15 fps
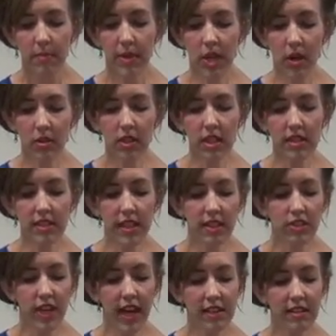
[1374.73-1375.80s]
but only
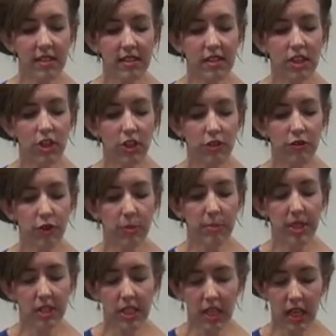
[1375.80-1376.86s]
such as is good for
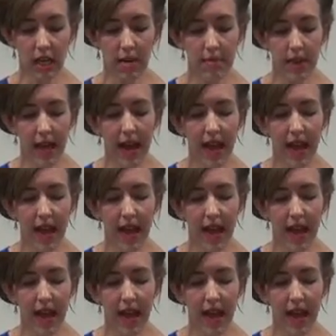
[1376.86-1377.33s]
building up,